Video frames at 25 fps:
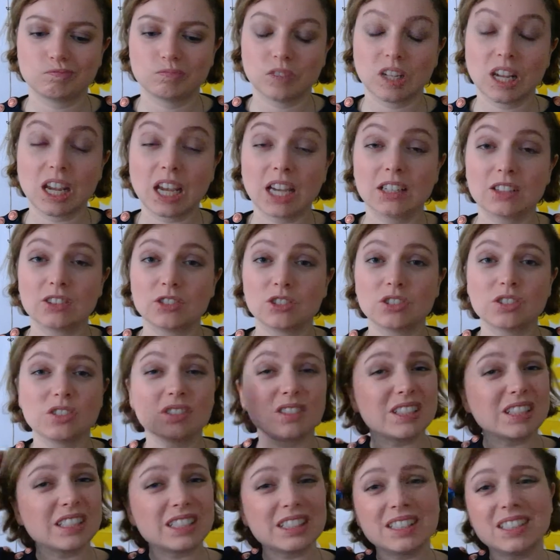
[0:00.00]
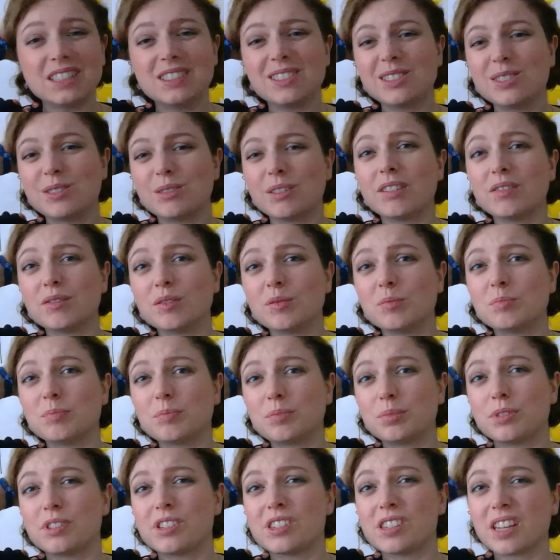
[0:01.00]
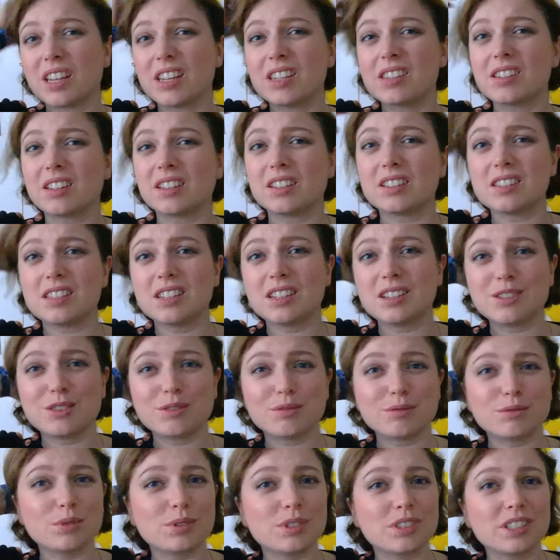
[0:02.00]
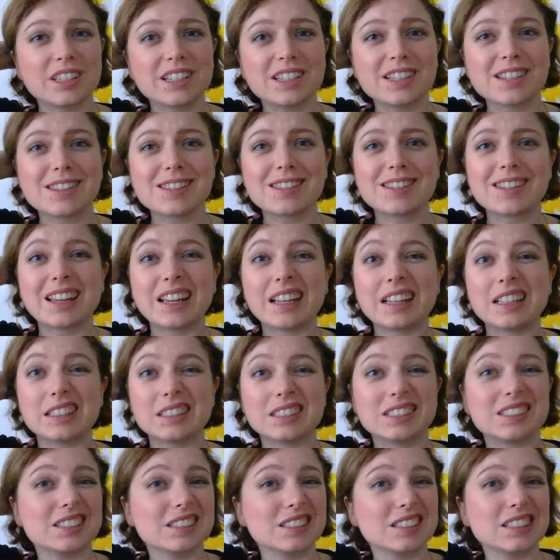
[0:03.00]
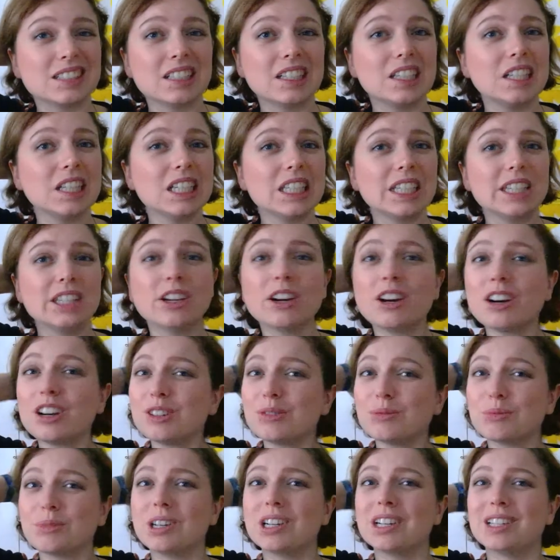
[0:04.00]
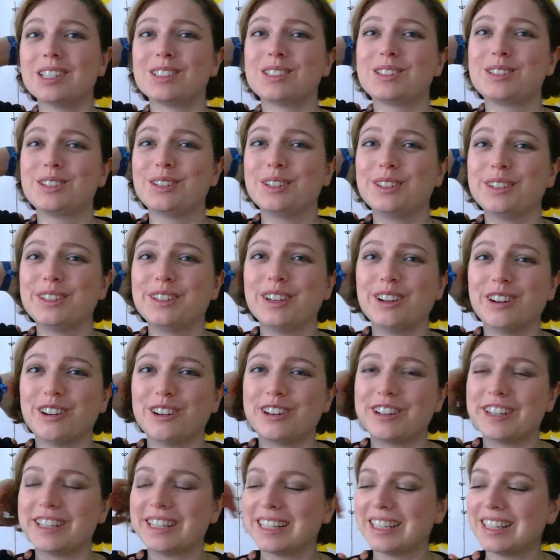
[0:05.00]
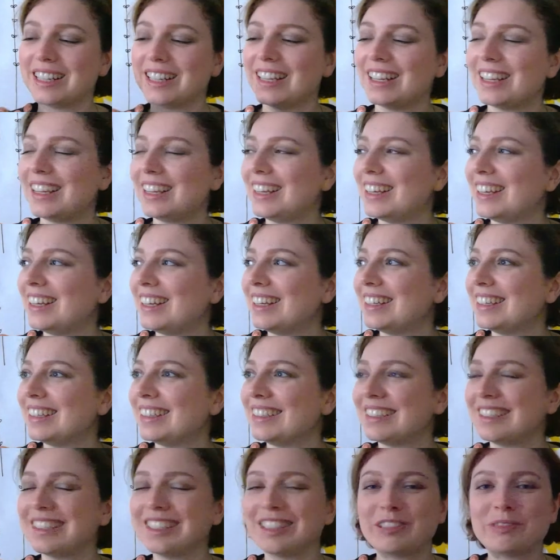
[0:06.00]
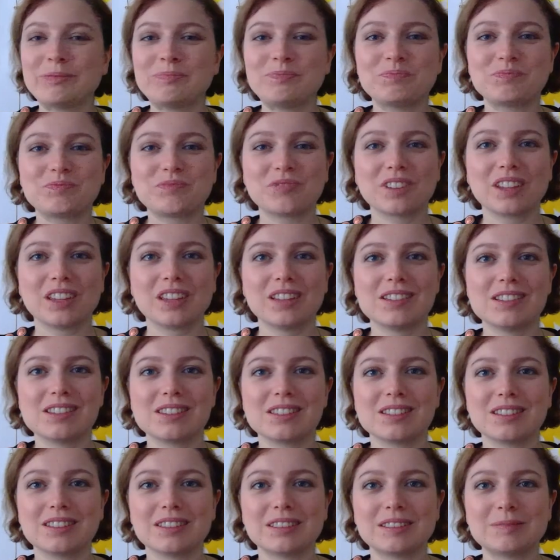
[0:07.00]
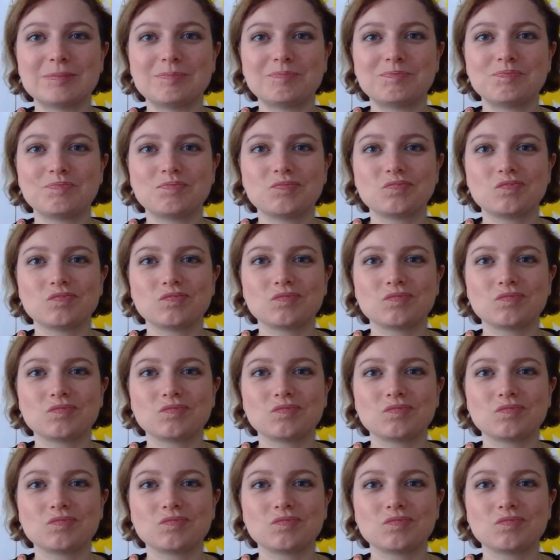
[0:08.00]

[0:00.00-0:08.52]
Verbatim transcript: yeah, just at least to have a precise idea of where I stand yarn-wise, you know. Yeah, it's a